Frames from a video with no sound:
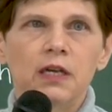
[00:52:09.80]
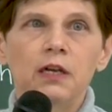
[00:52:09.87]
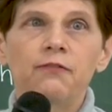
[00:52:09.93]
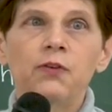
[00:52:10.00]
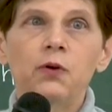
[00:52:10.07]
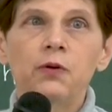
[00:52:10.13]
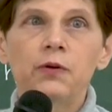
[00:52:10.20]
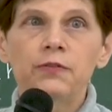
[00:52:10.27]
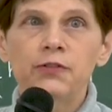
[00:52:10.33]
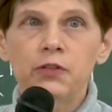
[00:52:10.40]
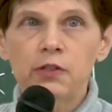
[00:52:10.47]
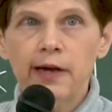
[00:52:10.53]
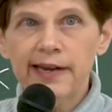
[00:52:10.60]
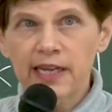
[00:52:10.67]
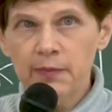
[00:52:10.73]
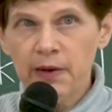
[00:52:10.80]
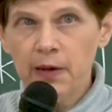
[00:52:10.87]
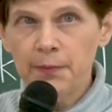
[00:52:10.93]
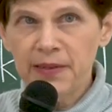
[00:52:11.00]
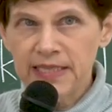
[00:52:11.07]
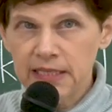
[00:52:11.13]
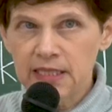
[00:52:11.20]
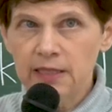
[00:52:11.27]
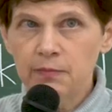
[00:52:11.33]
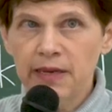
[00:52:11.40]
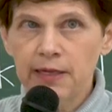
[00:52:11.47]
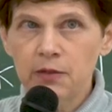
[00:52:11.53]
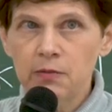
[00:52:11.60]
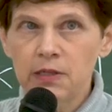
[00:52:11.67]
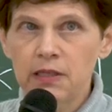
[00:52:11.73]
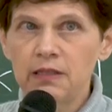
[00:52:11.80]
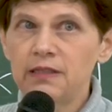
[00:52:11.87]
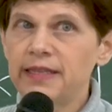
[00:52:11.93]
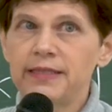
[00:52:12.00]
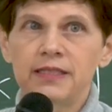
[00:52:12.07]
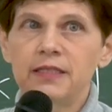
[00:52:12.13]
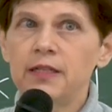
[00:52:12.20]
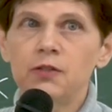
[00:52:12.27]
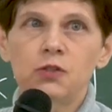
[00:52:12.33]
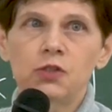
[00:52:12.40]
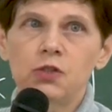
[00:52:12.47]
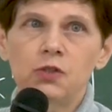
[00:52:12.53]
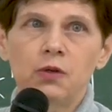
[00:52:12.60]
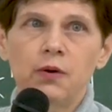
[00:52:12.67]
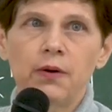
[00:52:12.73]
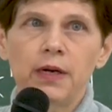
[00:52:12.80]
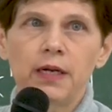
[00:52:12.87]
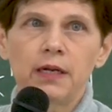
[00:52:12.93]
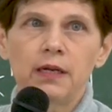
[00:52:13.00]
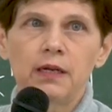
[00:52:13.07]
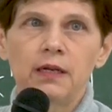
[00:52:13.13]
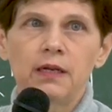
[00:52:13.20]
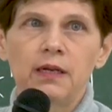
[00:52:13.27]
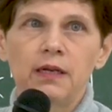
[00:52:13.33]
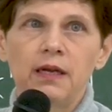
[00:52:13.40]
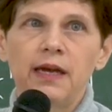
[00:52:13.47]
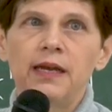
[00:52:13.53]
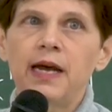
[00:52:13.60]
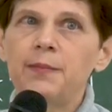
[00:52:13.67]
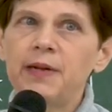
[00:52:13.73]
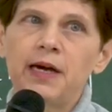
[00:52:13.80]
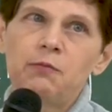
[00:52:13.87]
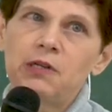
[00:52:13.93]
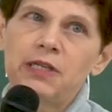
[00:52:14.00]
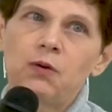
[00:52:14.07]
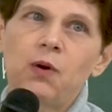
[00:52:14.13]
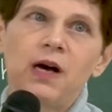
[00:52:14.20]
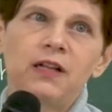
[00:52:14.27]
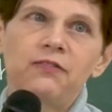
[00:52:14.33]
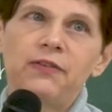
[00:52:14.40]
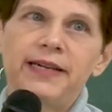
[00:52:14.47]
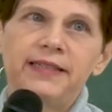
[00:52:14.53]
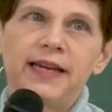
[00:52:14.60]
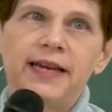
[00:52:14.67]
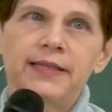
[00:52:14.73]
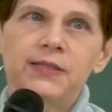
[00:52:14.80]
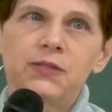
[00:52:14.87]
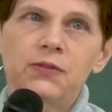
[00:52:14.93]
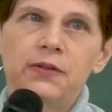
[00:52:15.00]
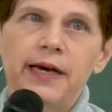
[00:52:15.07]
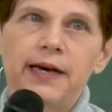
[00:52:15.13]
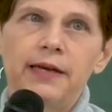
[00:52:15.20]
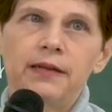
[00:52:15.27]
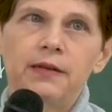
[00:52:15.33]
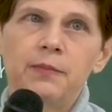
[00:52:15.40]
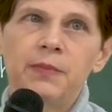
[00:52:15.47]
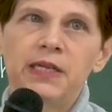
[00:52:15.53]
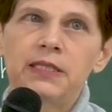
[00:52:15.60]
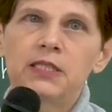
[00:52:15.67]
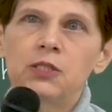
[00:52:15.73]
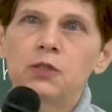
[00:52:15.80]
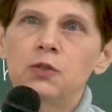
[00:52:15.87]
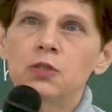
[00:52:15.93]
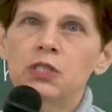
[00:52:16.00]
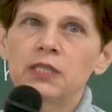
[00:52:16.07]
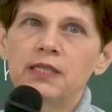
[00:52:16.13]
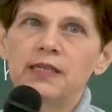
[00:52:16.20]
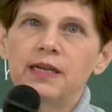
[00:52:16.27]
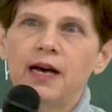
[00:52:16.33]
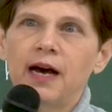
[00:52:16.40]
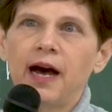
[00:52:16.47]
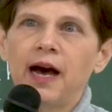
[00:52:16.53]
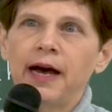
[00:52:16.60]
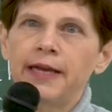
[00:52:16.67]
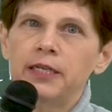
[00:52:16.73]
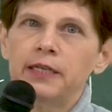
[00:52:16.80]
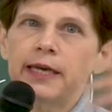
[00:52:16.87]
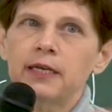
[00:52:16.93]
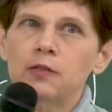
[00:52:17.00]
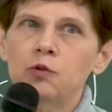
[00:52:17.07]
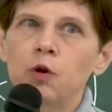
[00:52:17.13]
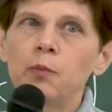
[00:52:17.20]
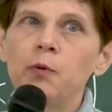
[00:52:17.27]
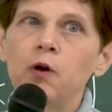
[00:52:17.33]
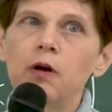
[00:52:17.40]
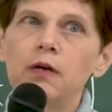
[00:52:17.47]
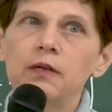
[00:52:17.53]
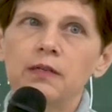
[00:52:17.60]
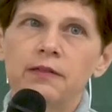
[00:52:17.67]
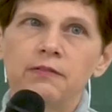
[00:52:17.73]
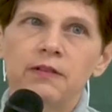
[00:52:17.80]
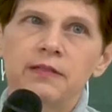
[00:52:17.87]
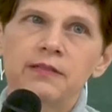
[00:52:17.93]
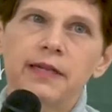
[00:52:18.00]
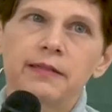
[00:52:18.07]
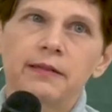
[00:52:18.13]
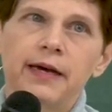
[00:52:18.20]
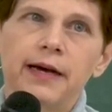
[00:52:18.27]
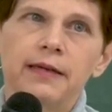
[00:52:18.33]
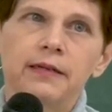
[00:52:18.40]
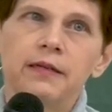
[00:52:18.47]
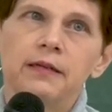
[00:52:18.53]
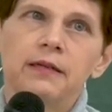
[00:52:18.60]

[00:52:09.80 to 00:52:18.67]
If you're talking about Beijing Mandarin, that's another story. And I'm not really qualified to answer that. But it's usually a high, like luobo and things like that.